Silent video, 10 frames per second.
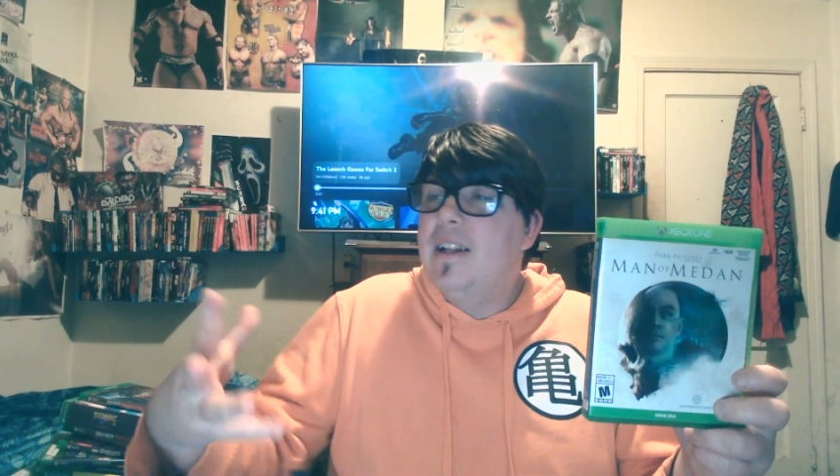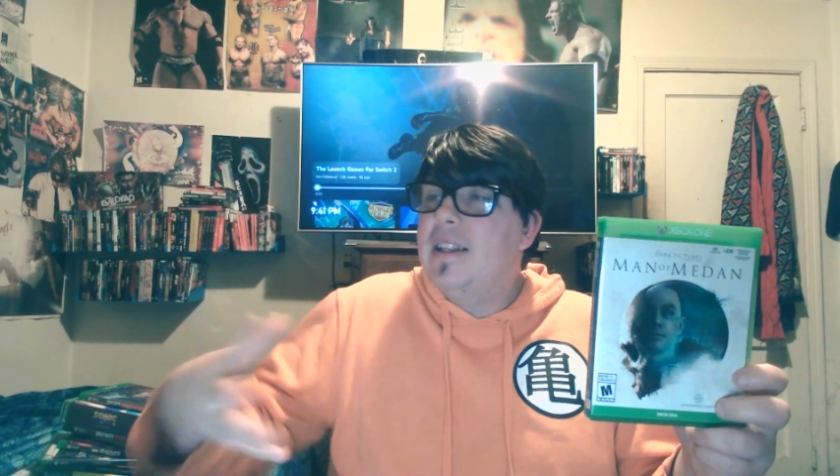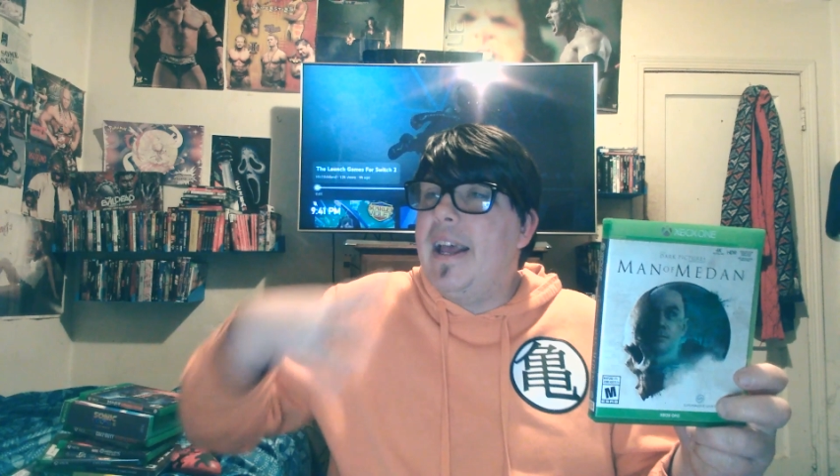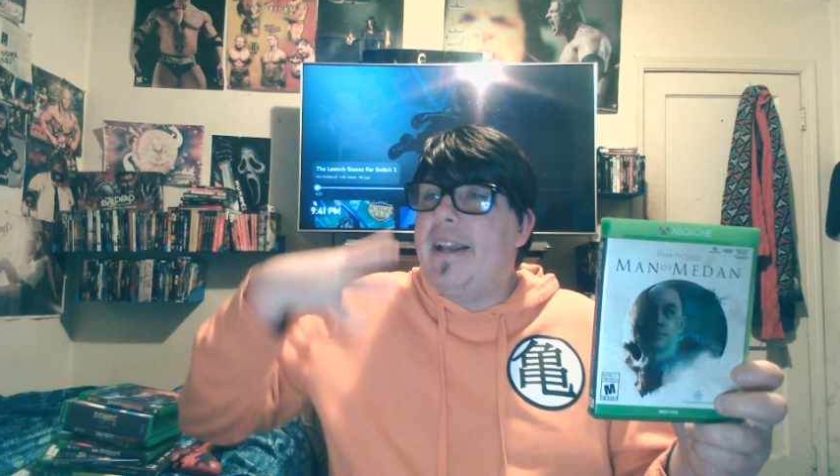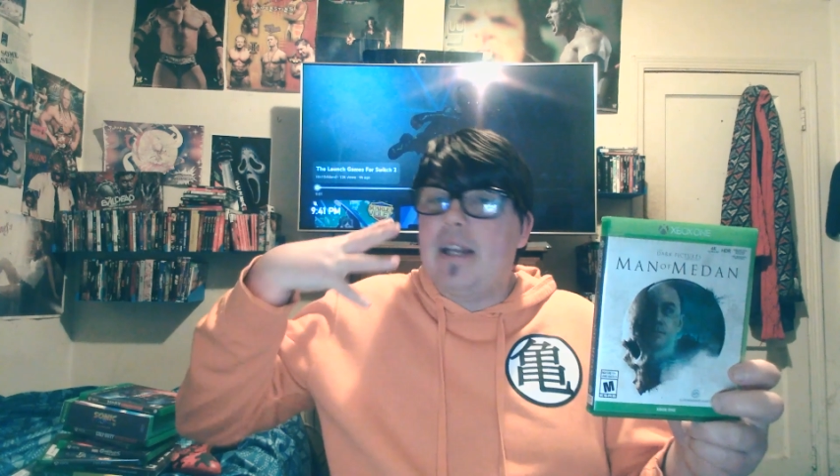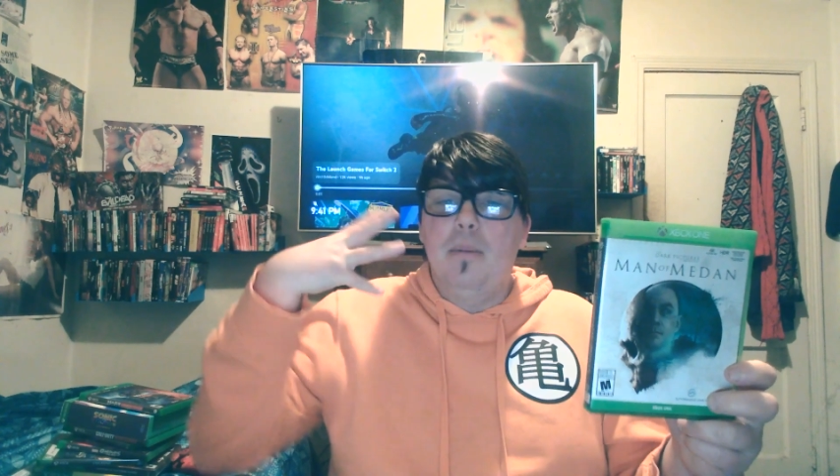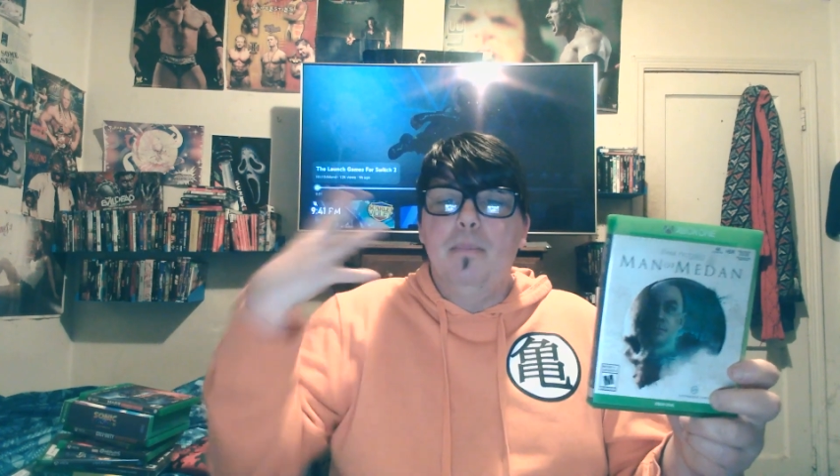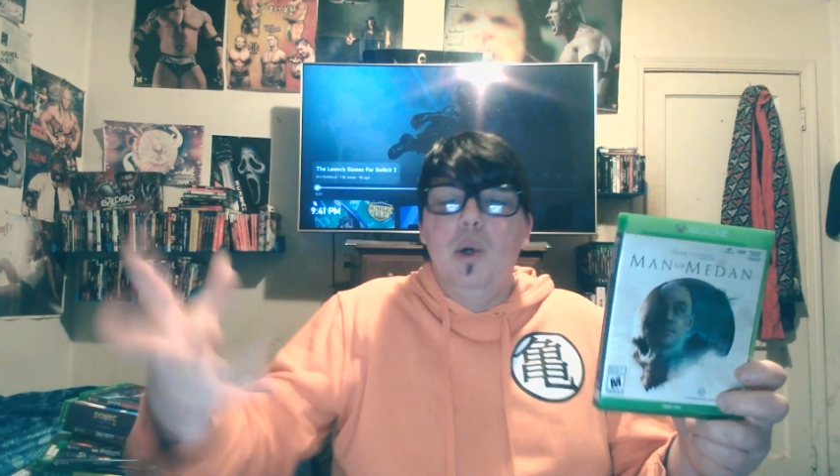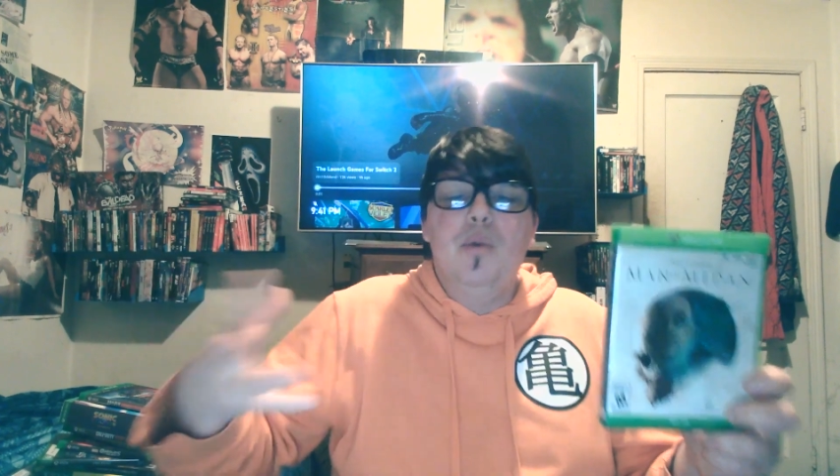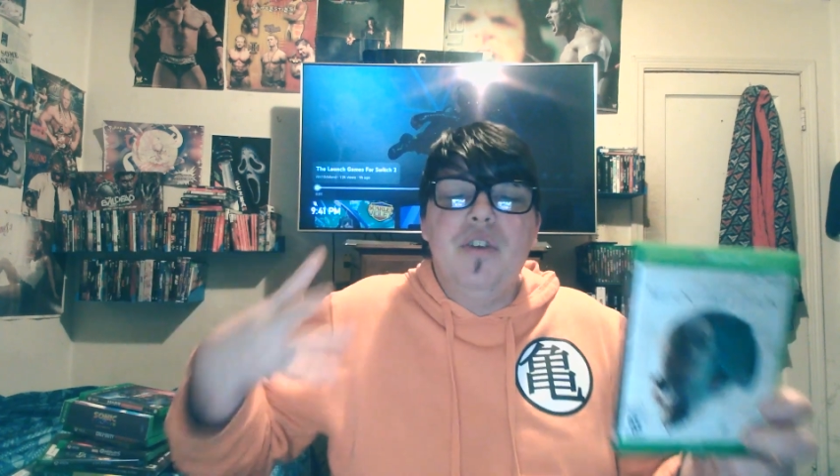like
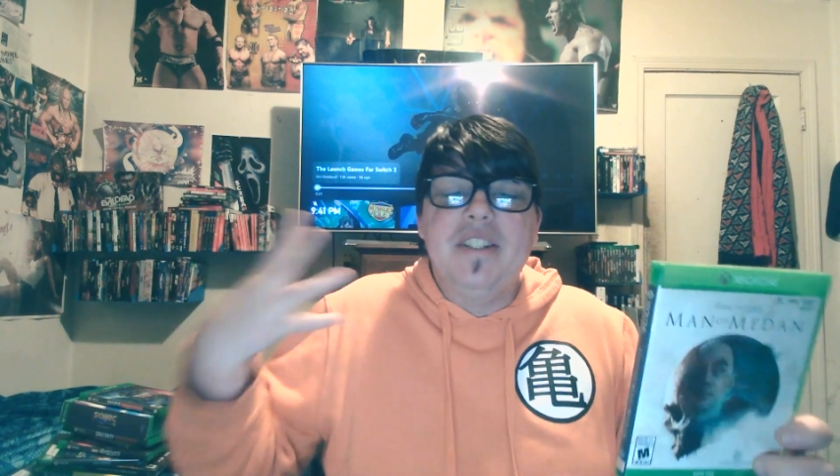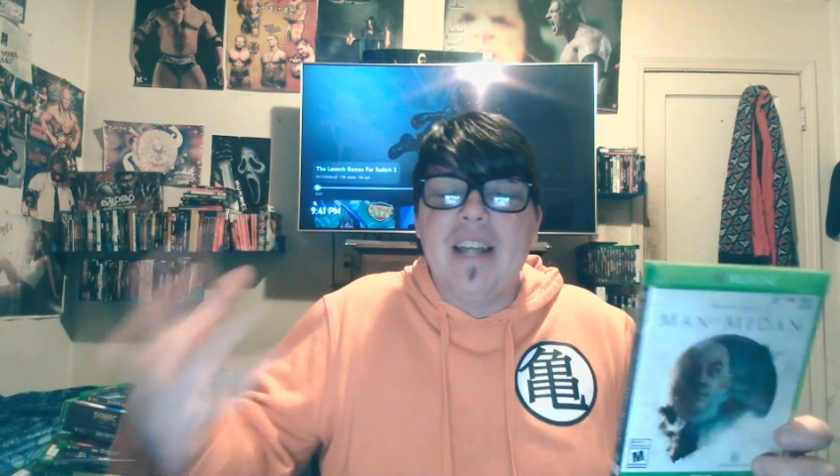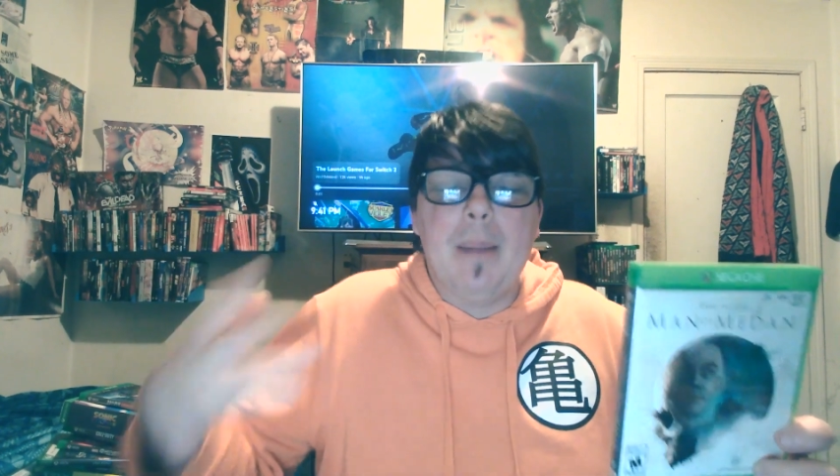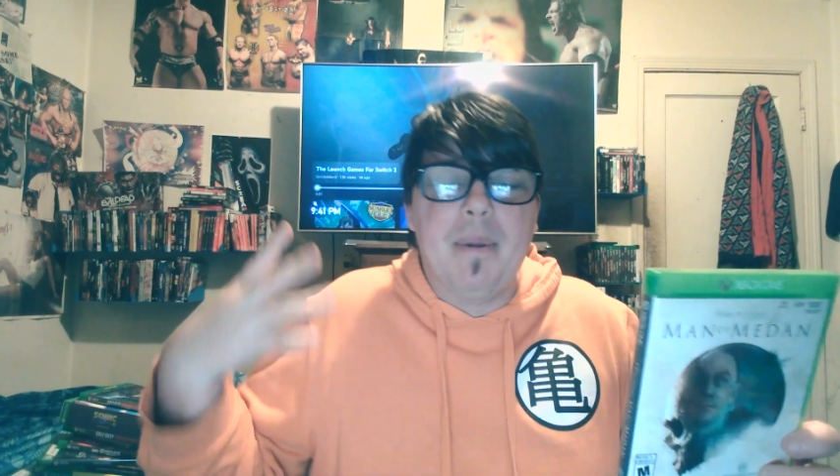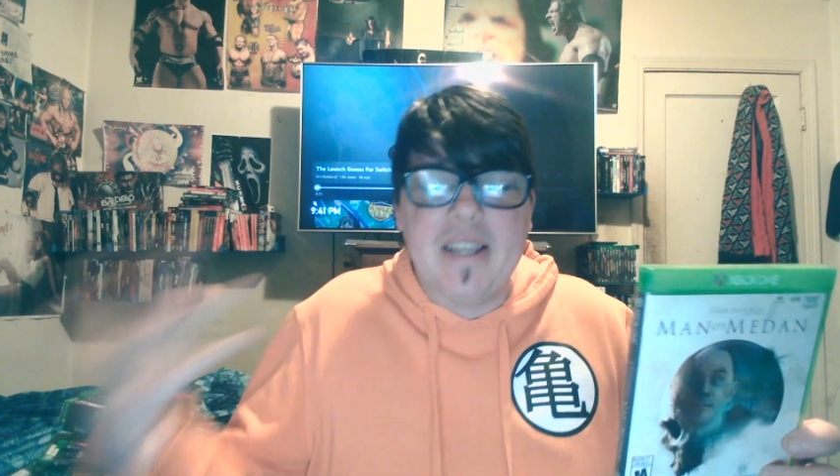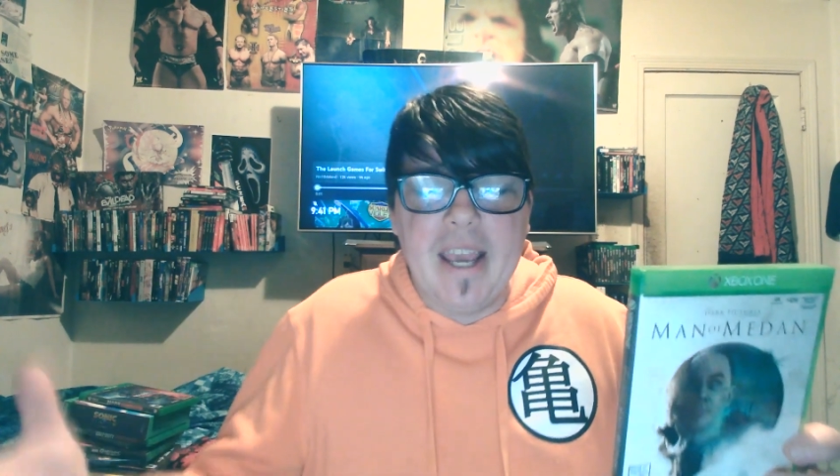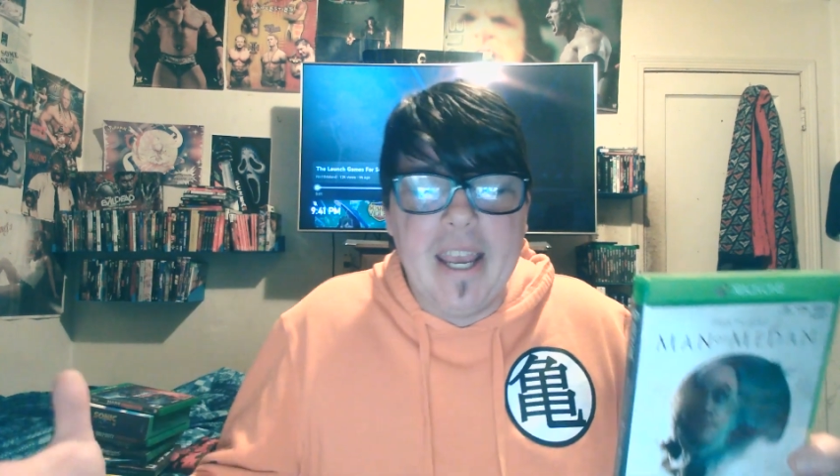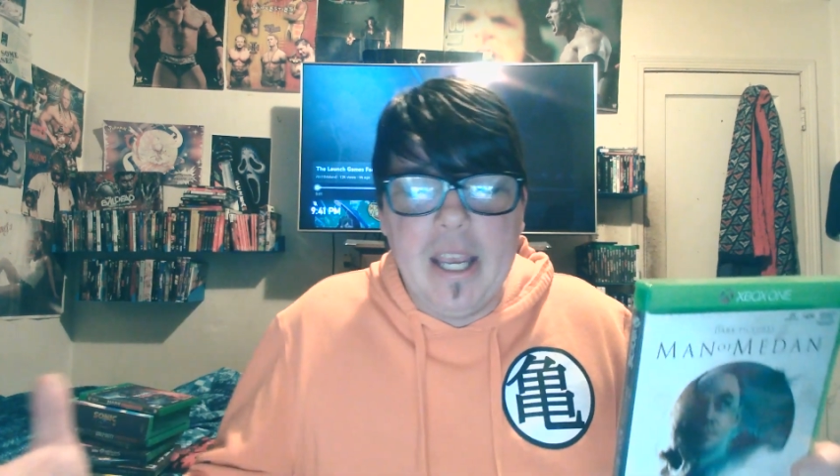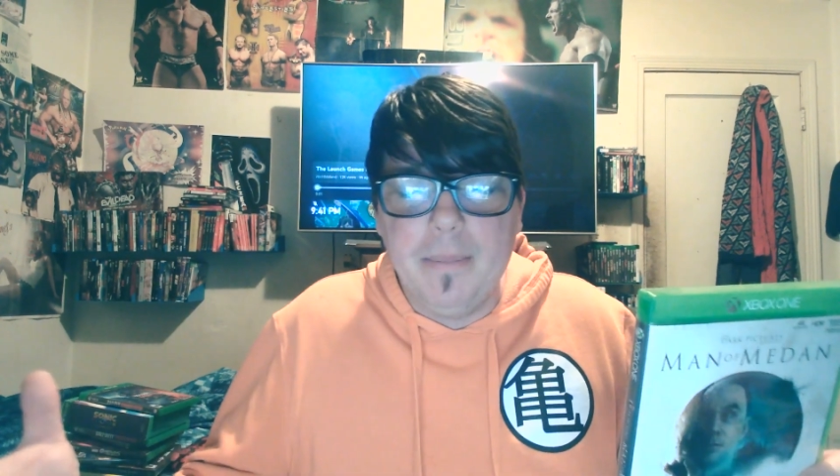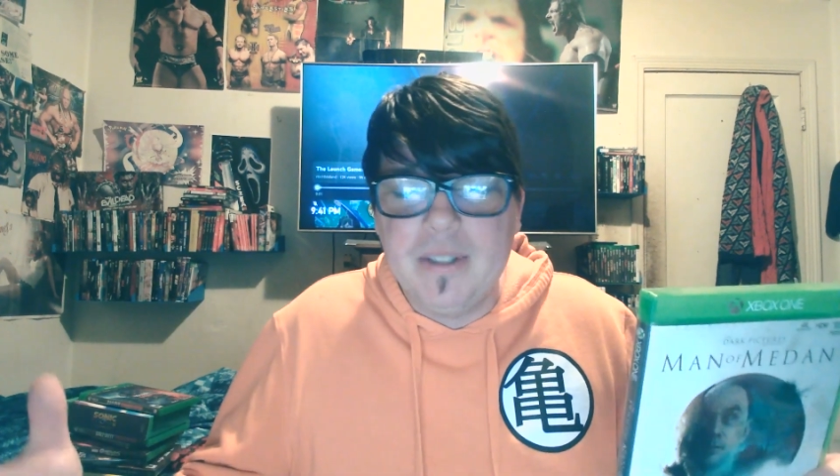movie type of
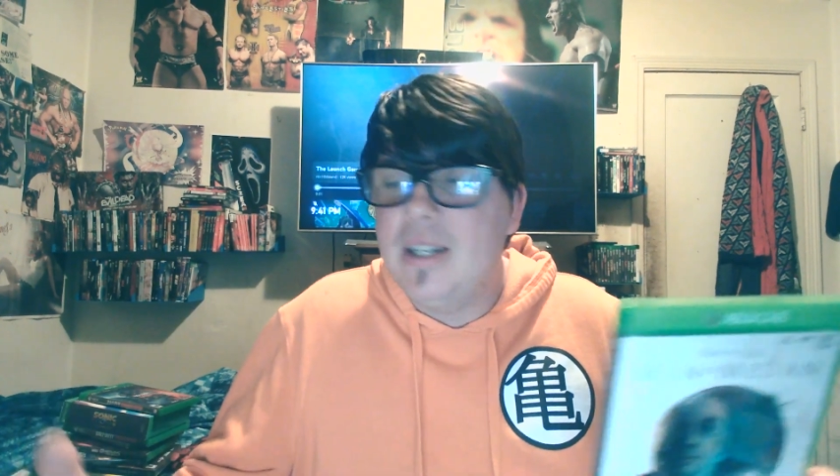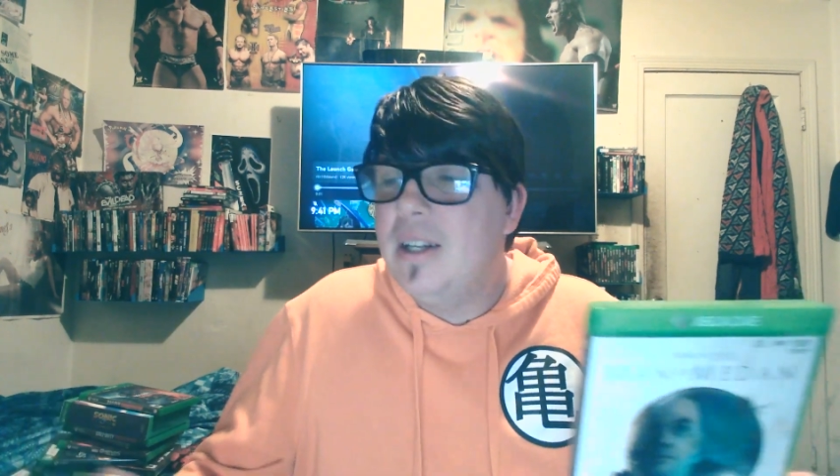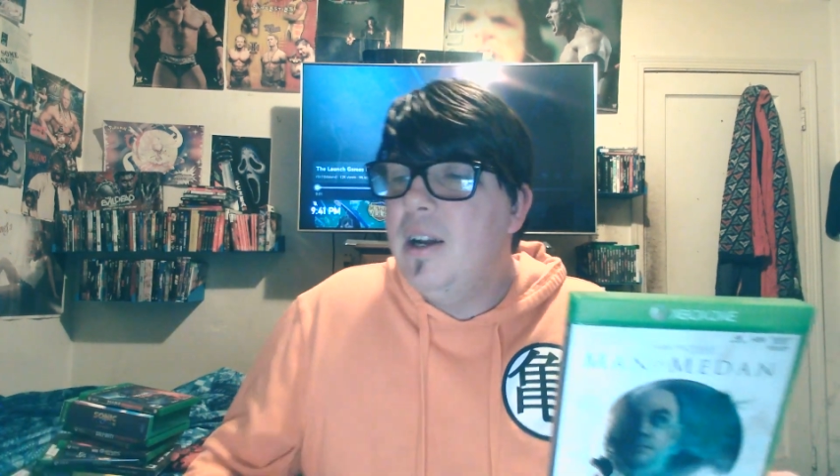games